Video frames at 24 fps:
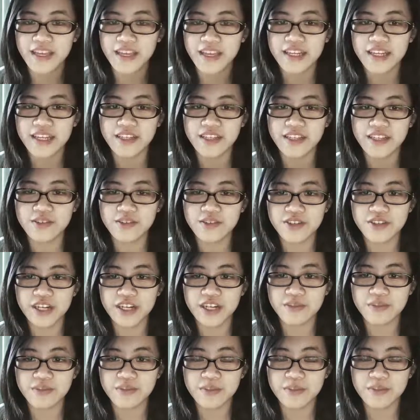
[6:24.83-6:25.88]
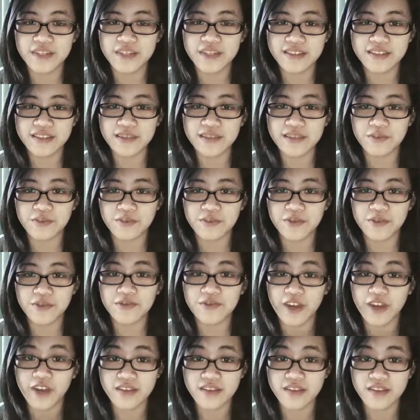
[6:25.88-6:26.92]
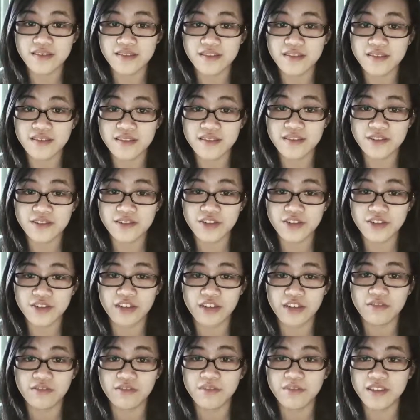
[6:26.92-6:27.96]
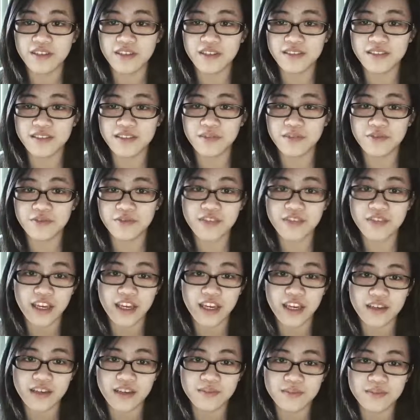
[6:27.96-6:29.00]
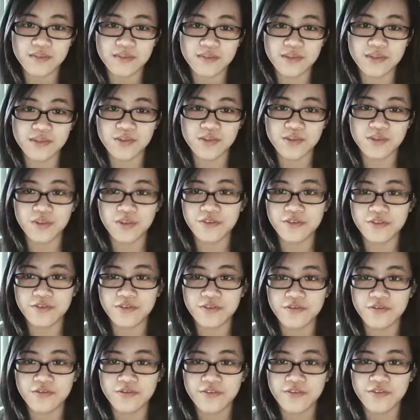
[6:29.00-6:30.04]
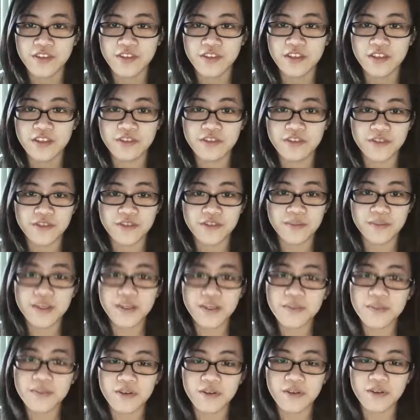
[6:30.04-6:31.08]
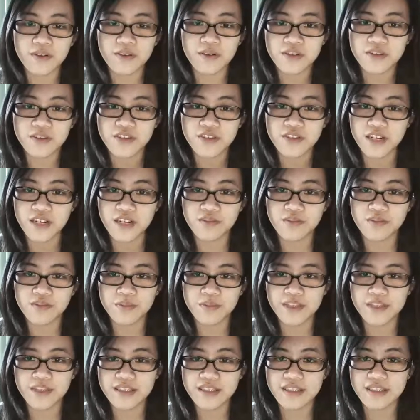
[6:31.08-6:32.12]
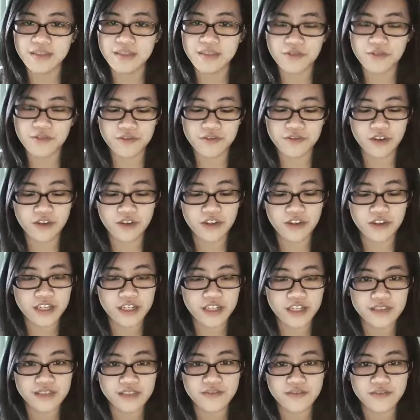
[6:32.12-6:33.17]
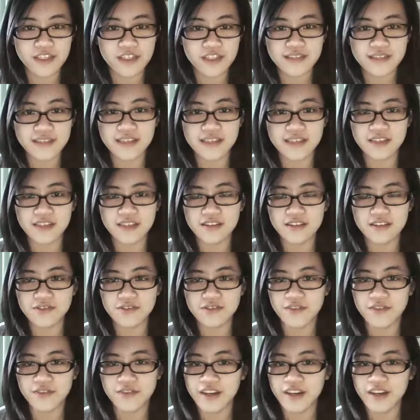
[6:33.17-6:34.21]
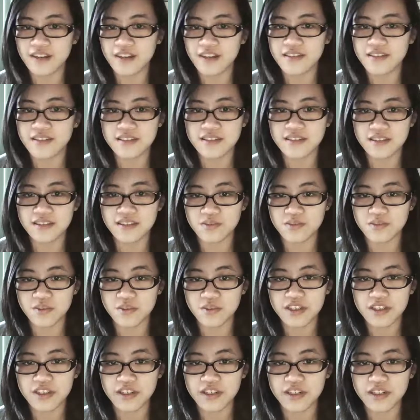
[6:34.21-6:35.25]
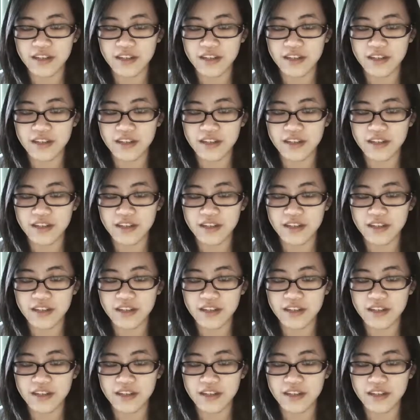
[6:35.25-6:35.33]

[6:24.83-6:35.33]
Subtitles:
And then you try to replace them with friends, you try to replace them with games, with different people, you try to replace them with all kinds of things, and you find that it just doesn't work.